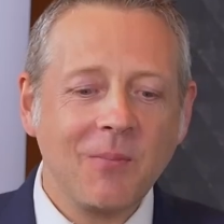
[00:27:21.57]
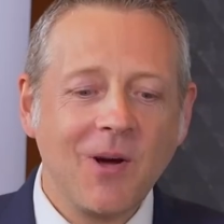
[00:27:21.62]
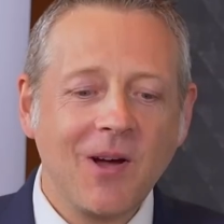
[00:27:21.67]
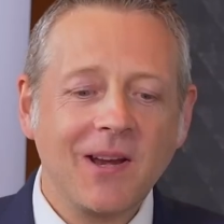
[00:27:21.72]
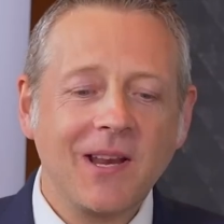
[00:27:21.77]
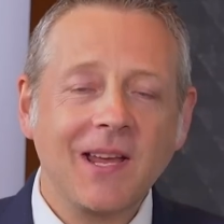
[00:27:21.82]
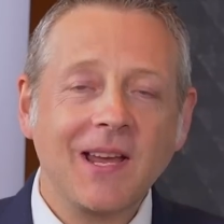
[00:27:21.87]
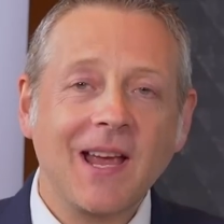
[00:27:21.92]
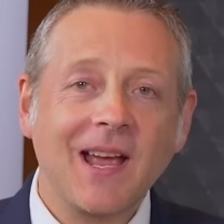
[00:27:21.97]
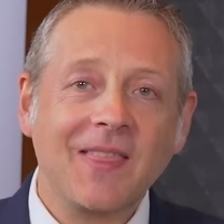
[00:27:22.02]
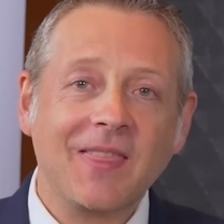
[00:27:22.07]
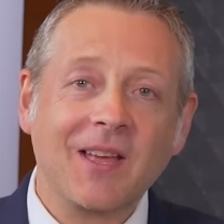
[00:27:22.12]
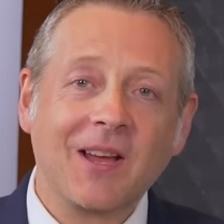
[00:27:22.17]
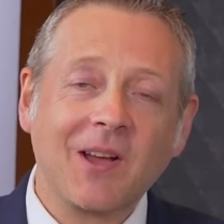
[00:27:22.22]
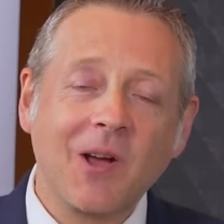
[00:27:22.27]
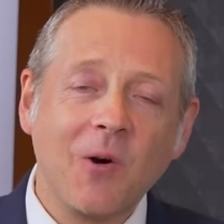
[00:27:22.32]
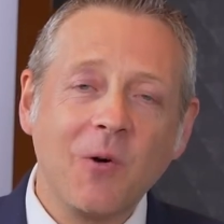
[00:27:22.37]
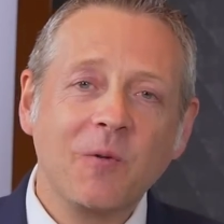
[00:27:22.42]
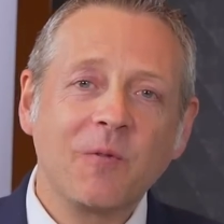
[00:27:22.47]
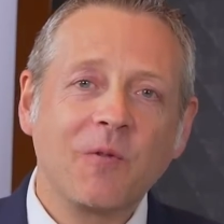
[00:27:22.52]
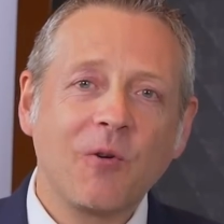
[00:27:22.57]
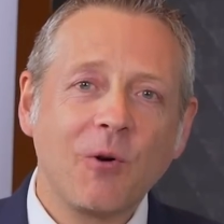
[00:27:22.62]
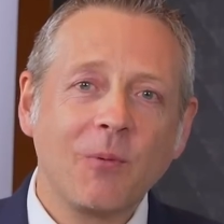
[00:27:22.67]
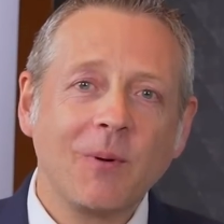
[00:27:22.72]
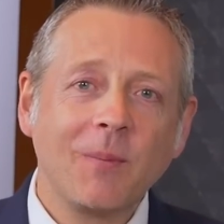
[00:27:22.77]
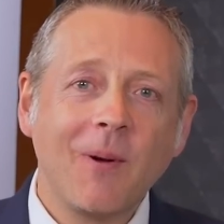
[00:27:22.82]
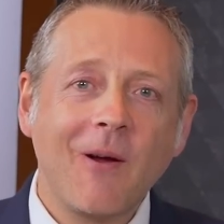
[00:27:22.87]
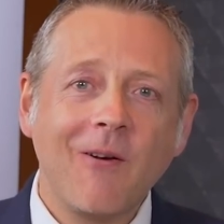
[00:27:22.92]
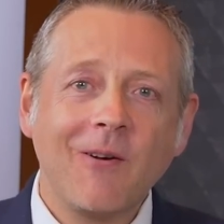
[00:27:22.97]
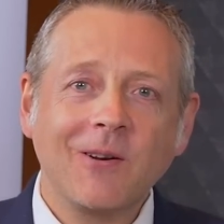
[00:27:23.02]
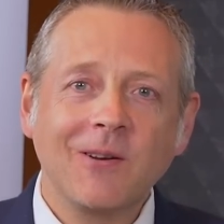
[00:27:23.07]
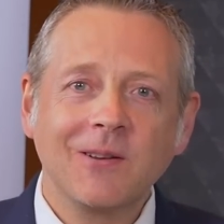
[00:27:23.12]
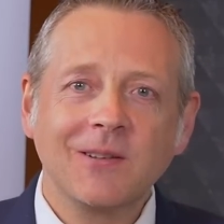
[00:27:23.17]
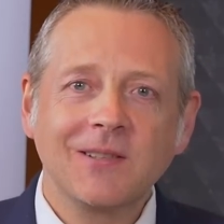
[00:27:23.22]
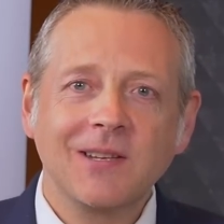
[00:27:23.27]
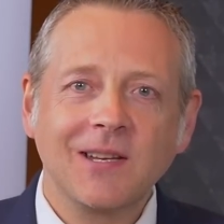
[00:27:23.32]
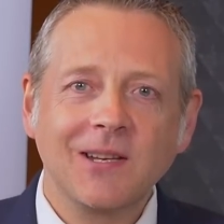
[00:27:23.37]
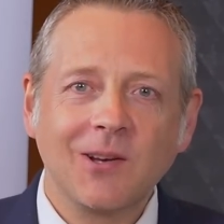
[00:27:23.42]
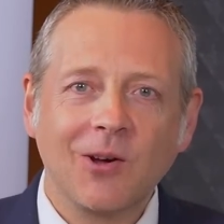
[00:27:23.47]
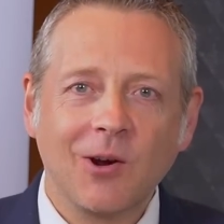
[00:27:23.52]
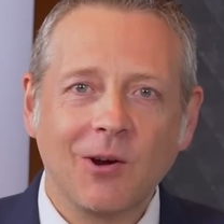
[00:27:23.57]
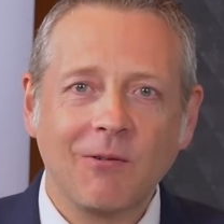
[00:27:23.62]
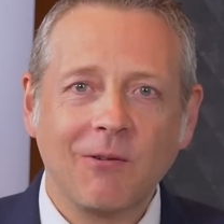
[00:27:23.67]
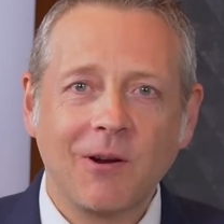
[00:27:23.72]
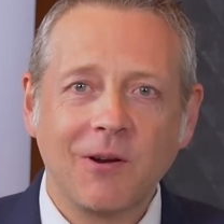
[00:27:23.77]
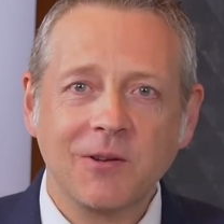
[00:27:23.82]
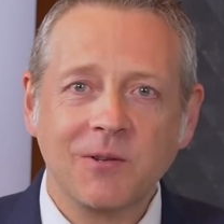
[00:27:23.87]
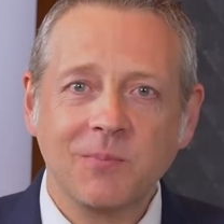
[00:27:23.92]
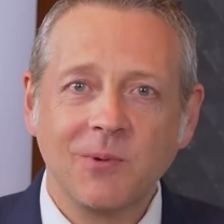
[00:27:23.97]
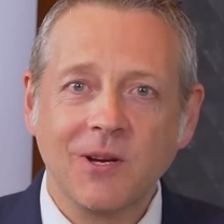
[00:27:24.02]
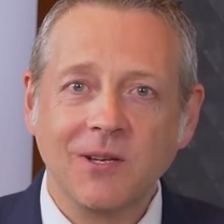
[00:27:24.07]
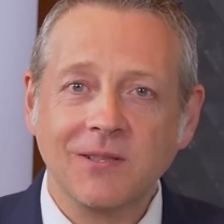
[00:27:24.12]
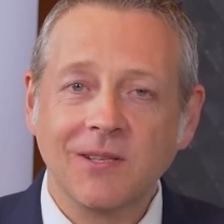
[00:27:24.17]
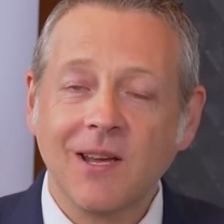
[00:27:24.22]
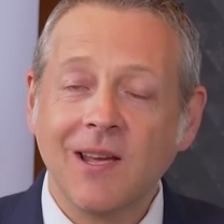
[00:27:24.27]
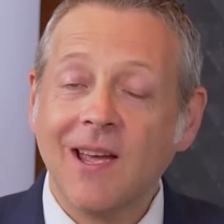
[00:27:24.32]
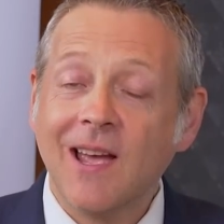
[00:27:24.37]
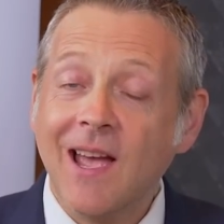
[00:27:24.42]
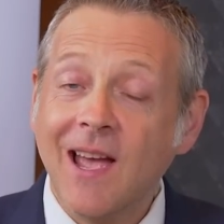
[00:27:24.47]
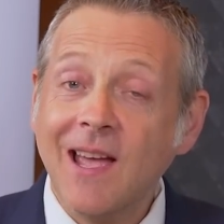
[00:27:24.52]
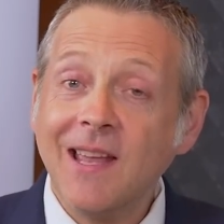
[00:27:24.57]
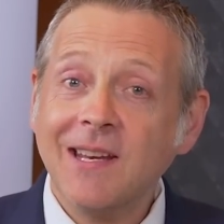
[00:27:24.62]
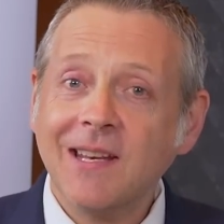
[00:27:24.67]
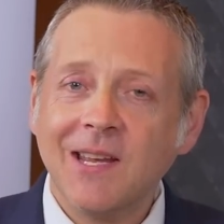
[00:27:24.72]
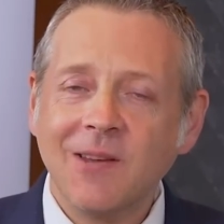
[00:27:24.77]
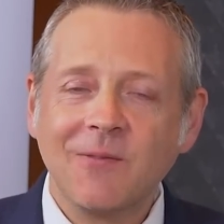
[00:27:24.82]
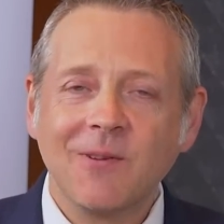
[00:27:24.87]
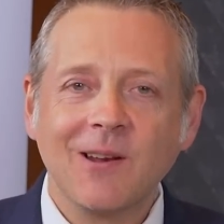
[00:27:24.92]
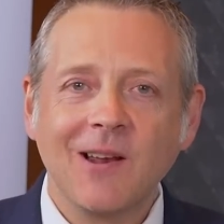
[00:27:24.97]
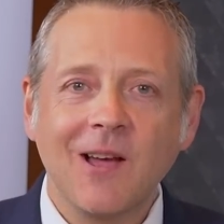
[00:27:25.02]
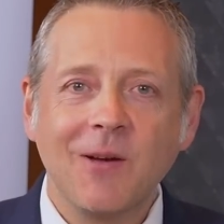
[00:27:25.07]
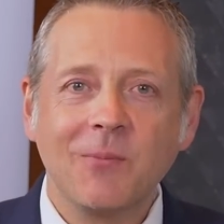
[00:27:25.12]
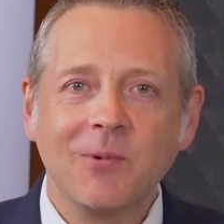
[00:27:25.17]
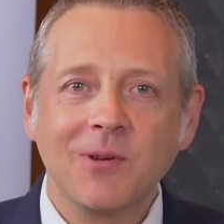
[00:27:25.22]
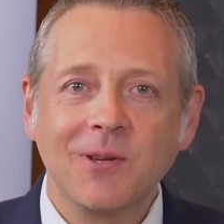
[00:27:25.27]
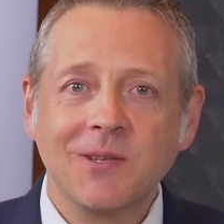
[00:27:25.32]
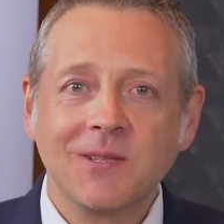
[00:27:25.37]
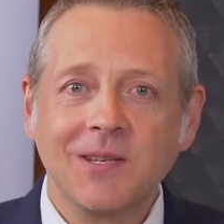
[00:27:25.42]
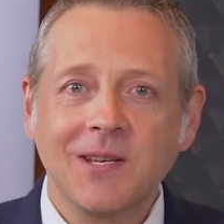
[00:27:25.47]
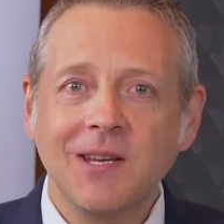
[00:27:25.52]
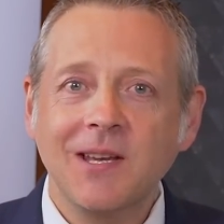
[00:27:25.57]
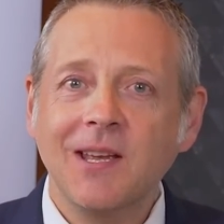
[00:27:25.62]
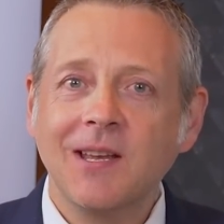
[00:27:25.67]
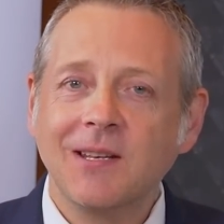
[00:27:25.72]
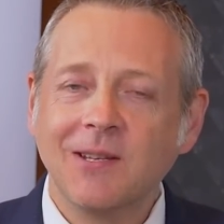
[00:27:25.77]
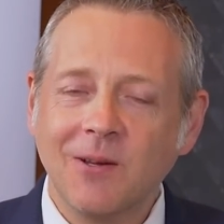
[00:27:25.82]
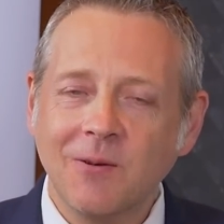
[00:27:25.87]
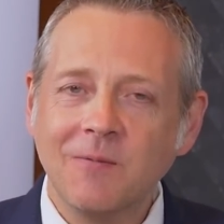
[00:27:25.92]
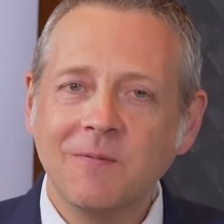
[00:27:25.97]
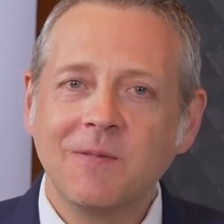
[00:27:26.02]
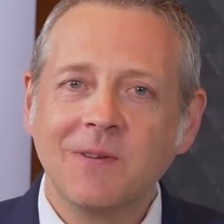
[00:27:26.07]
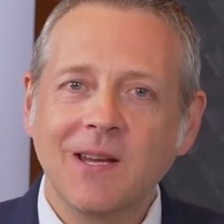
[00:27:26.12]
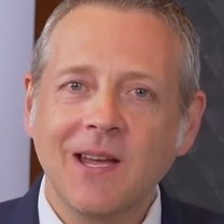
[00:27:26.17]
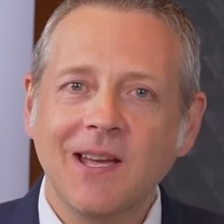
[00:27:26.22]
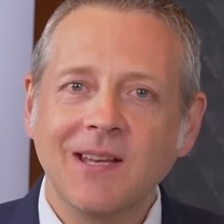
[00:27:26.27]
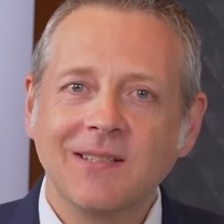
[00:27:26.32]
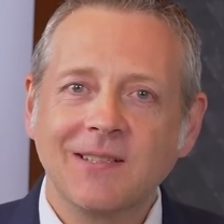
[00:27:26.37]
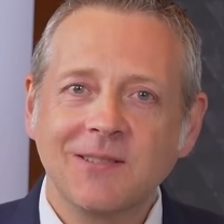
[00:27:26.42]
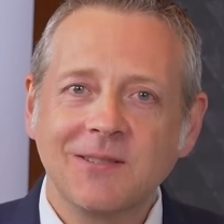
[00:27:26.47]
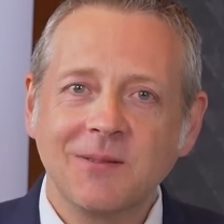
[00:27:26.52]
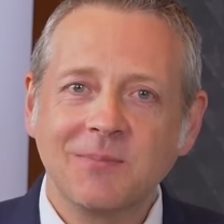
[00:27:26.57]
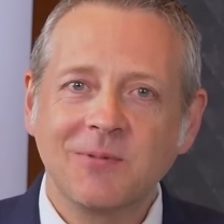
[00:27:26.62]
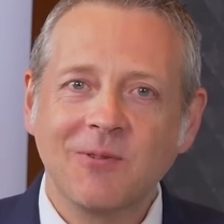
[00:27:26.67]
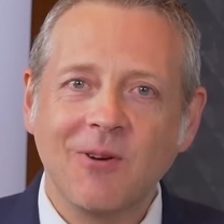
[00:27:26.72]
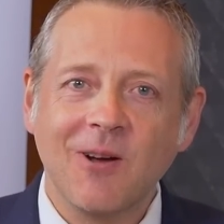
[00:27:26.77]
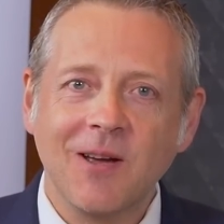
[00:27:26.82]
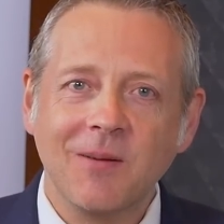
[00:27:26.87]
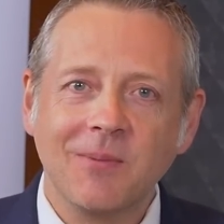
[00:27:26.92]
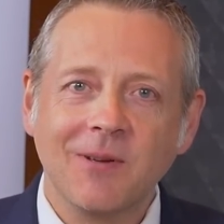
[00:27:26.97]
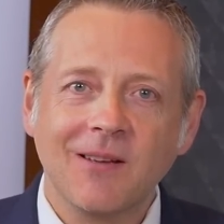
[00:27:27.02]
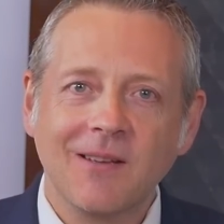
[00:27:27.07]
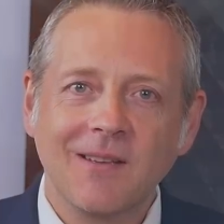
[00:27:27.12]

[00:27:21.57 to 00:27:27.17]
Mining at the Gold Forum Americas in Colorado Springs. And if you like what you see, don't forget to subscribe.